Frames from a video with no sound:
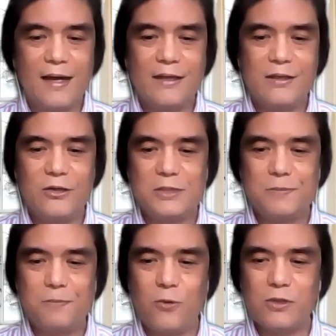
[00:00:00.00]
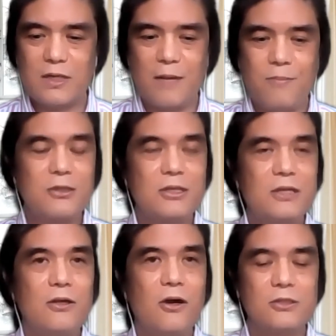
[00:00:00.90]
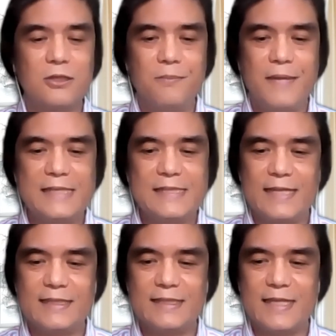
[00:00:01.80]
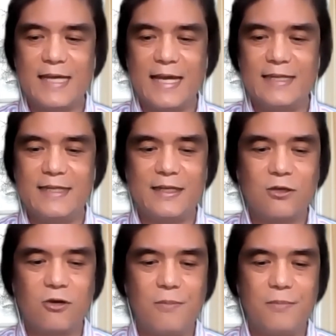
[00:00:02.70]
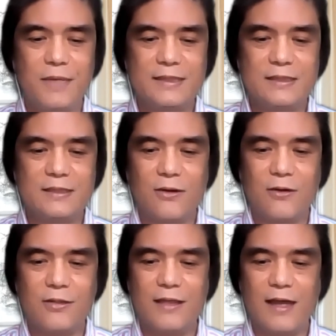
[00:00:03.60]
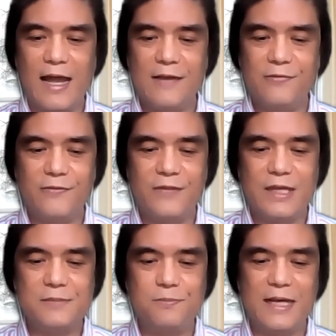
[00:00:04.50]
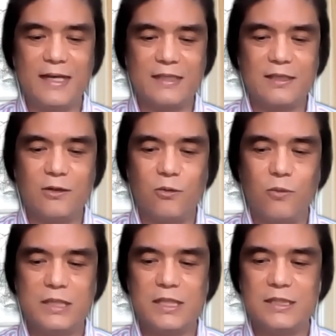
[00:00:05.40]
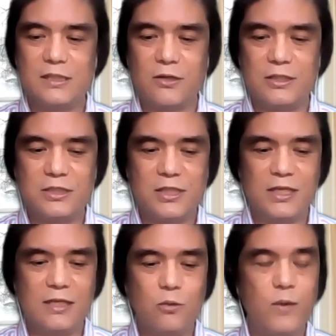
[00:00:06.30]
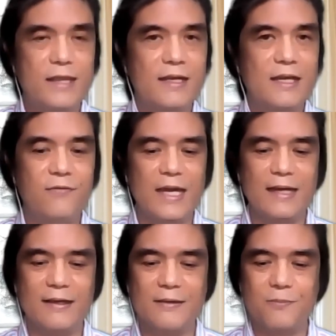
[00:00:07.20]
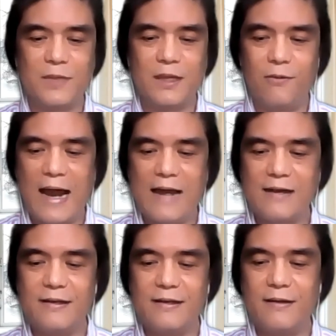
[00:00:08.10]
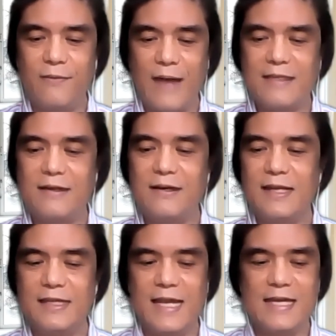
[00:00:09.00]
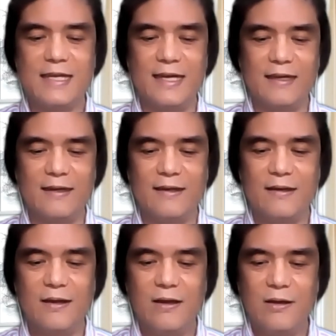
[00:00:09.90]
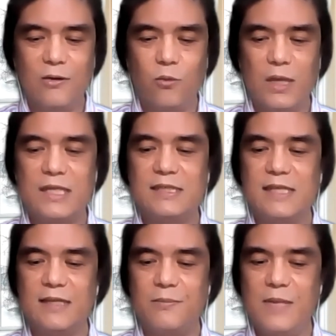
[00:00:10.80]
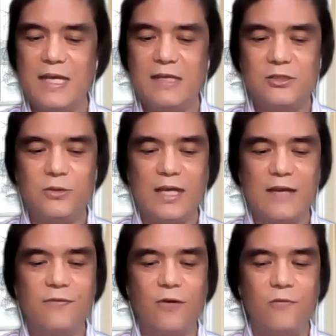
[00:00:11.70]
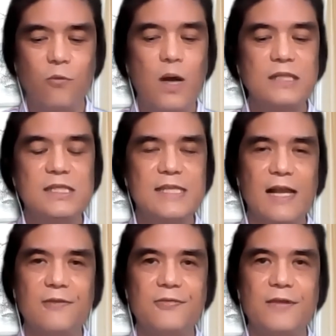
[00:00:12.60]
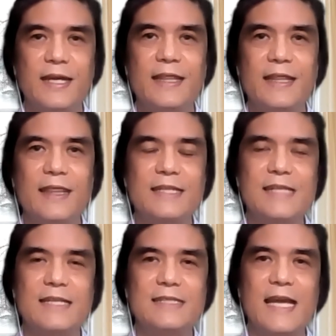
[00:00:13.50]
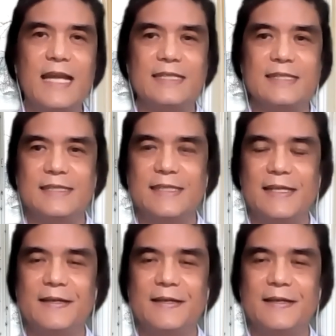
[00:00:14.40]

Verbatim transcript: You spoke about Dr. Besant and her comment on the life of the spirit which is concerned with giving rather, rather than taking. What does it mean to give of oneself in this sense?